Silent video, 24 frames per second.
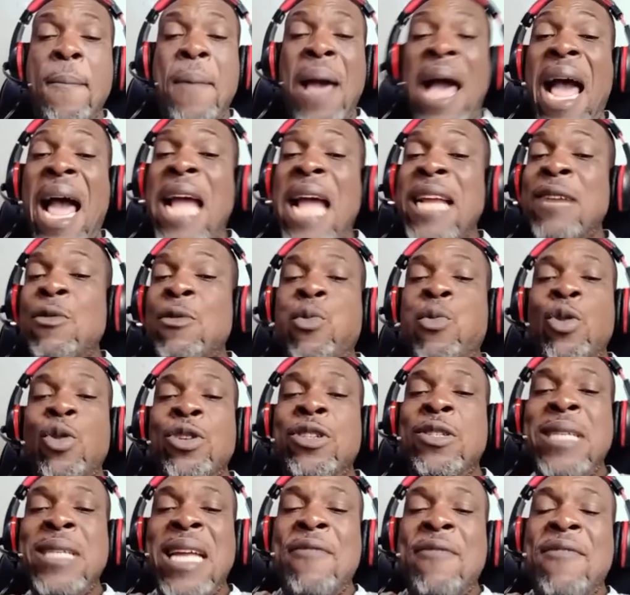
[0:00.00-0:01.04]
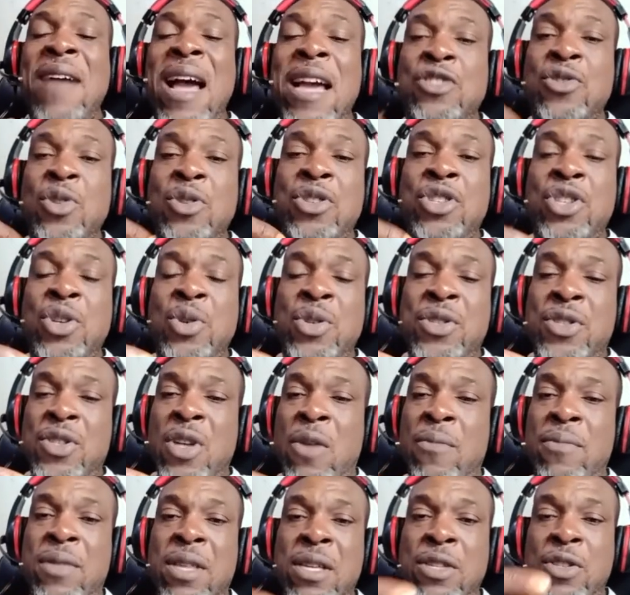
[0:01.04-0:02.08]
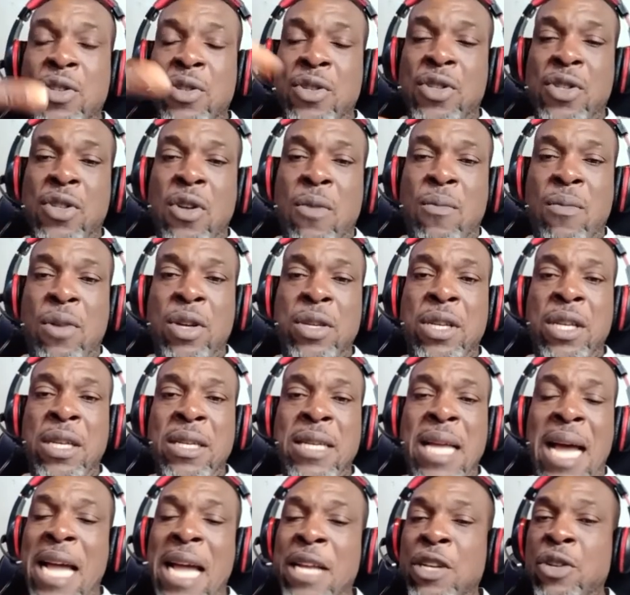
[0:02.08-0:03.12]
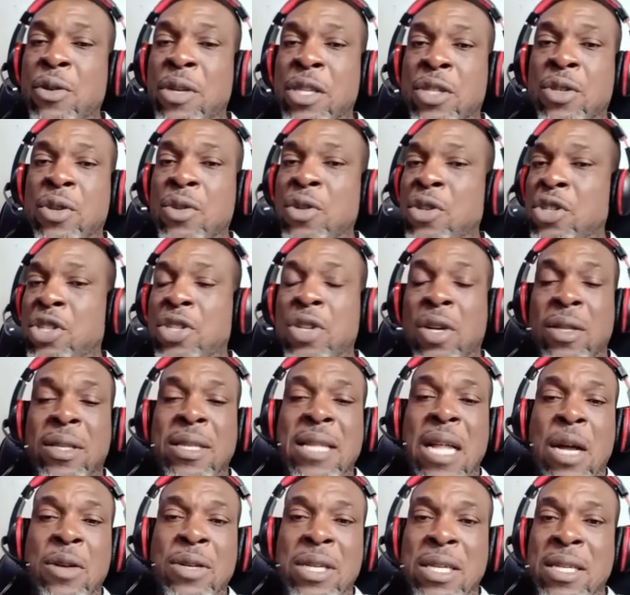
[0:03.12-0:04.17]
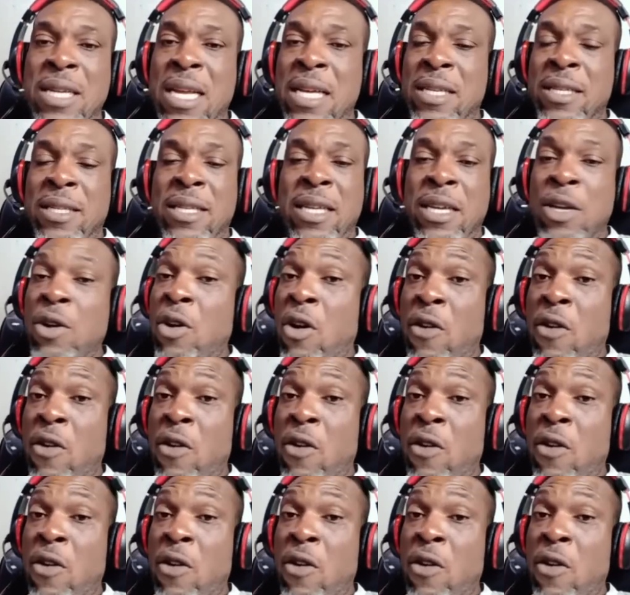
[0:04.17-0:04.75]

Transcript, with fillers: I would never introduce something to somebody that I know is going to shut down the next day.